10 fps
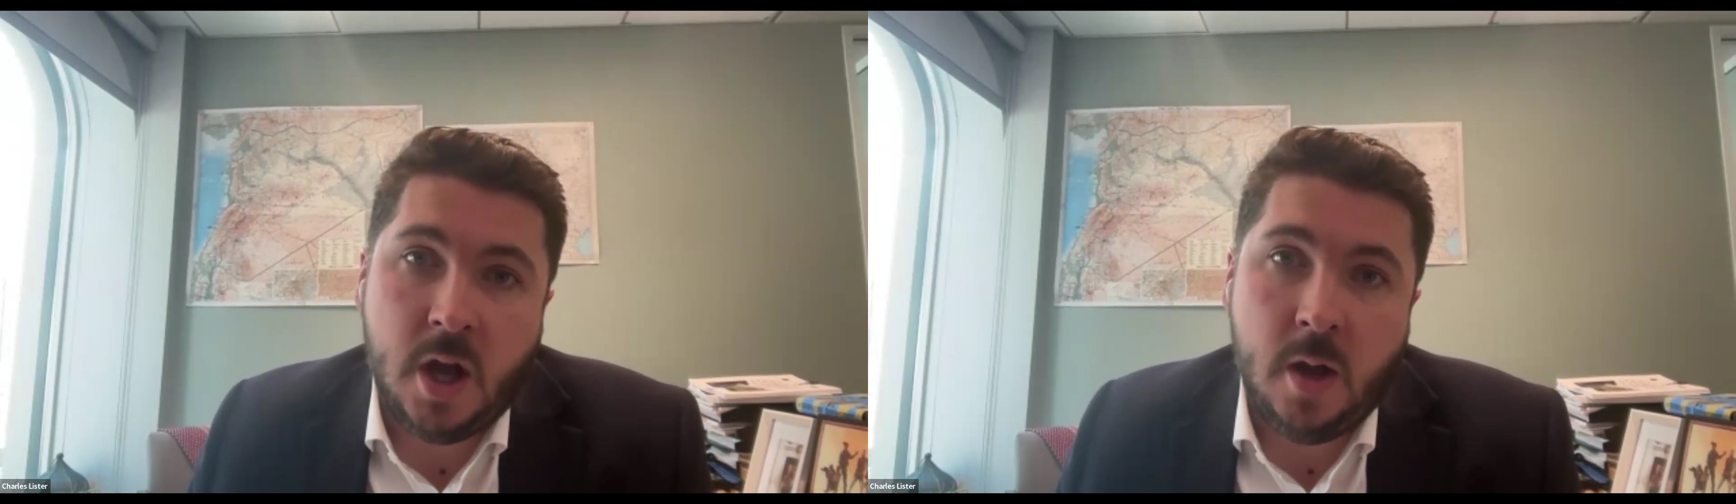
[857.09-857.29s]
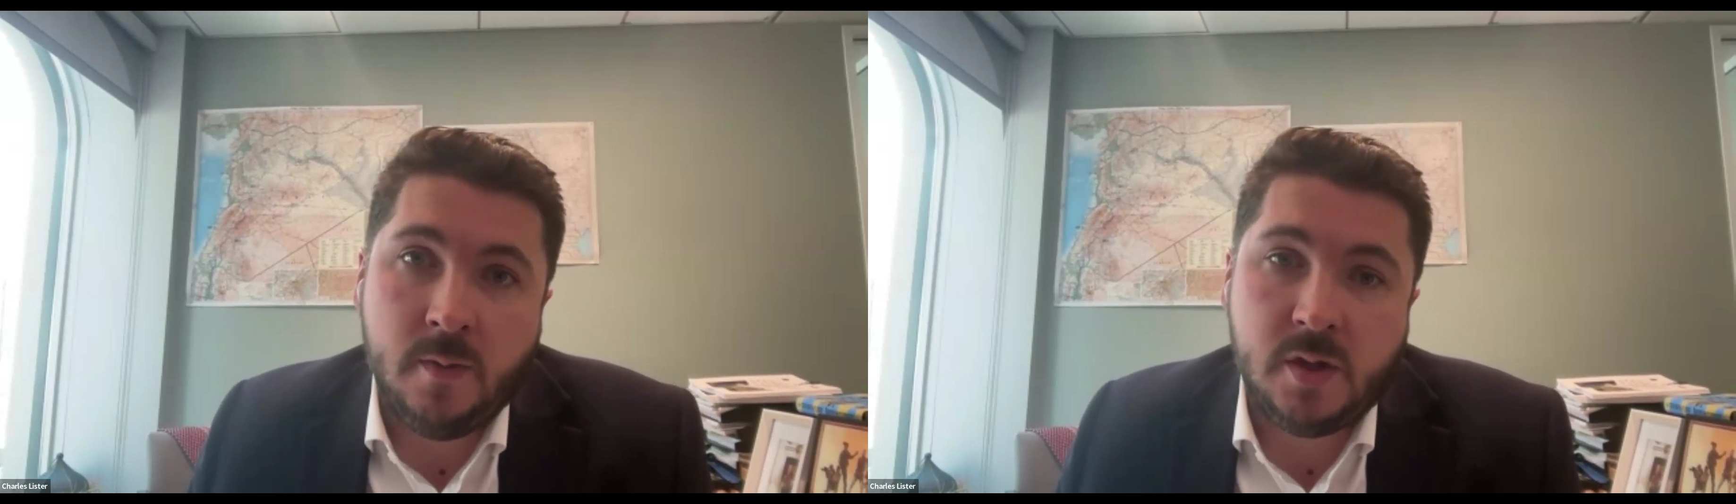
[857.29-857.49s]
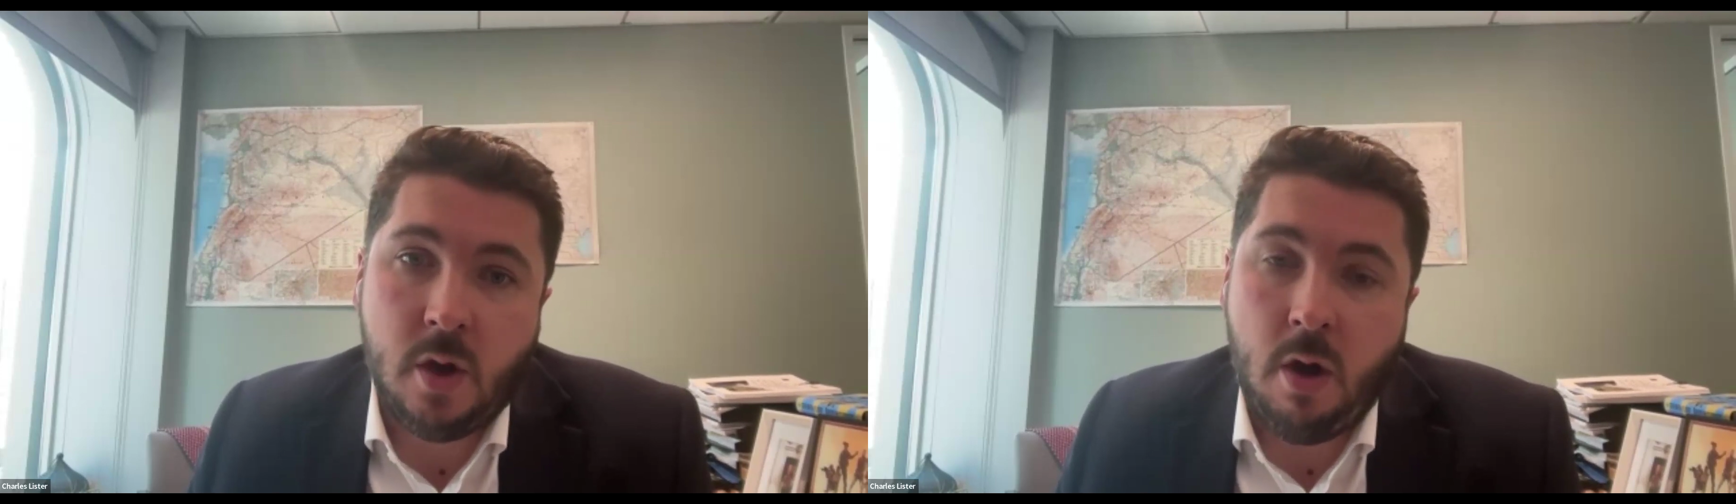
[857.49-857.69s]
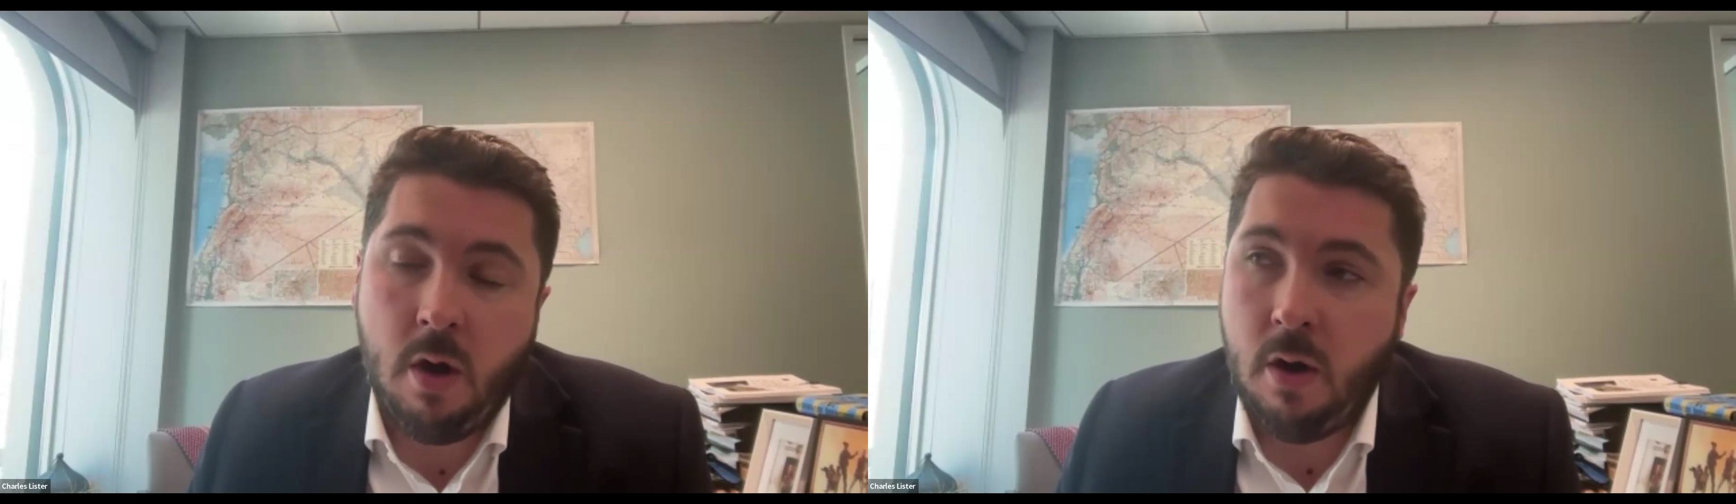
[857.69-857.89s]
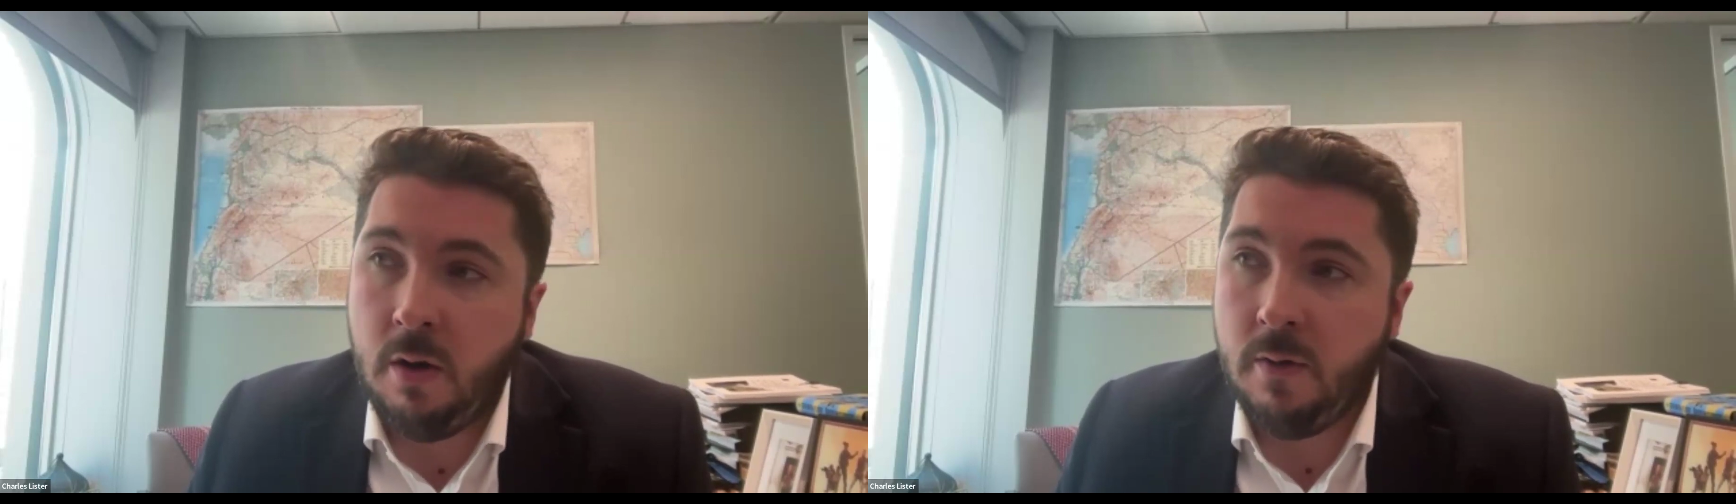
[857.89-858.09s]
terms
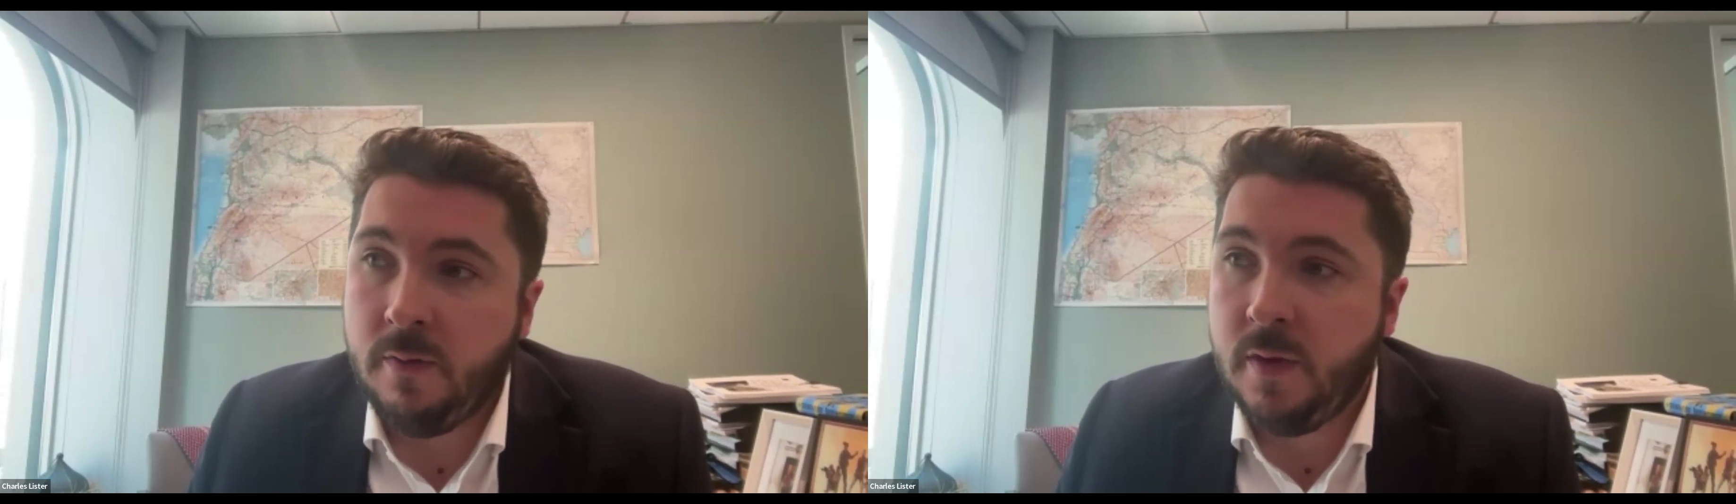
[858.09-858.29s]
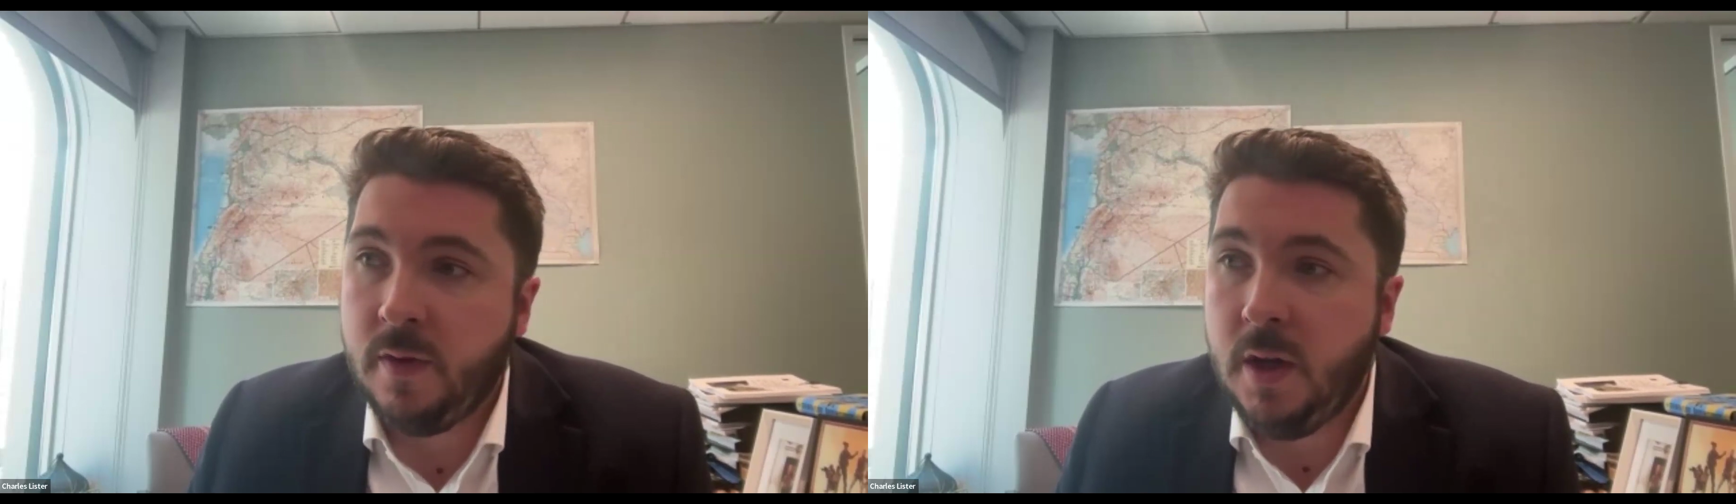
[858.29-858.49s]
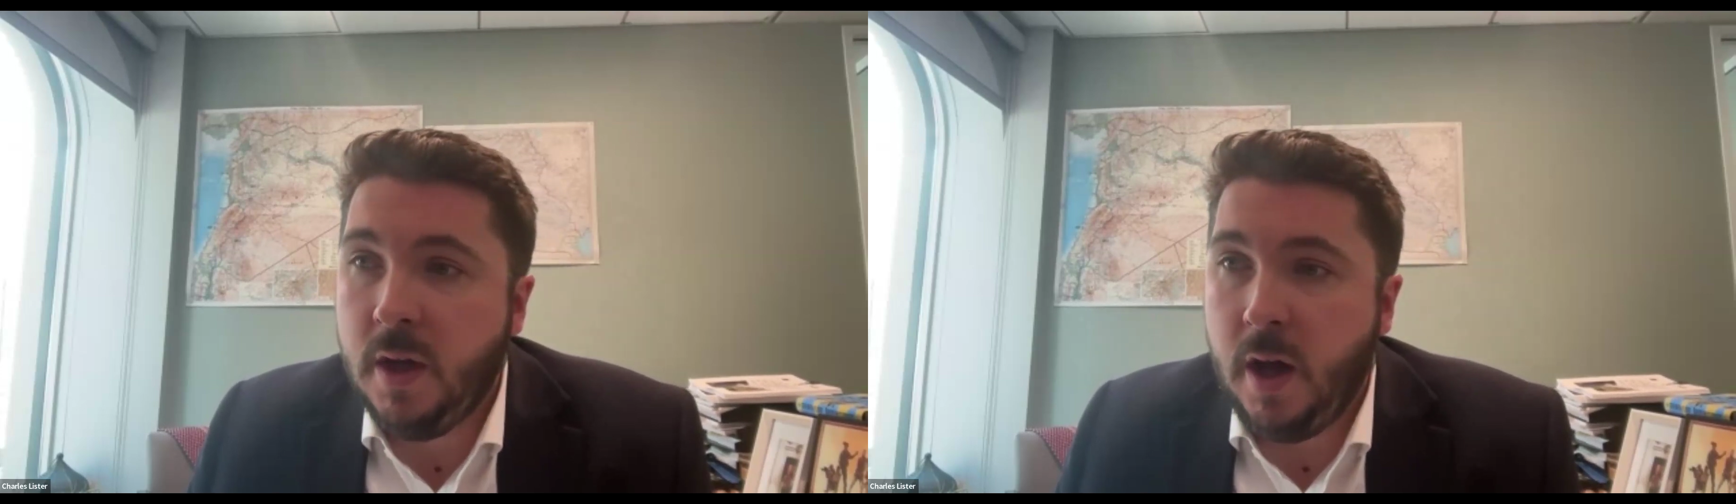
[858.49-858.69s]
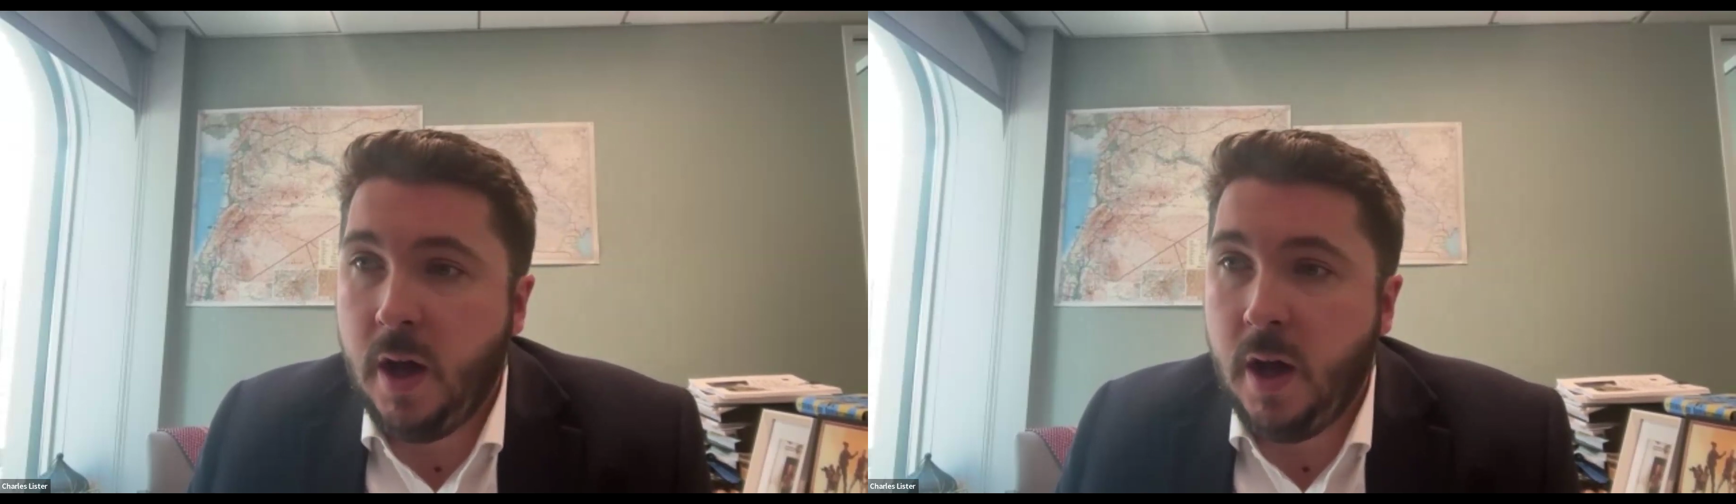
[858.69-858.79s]
of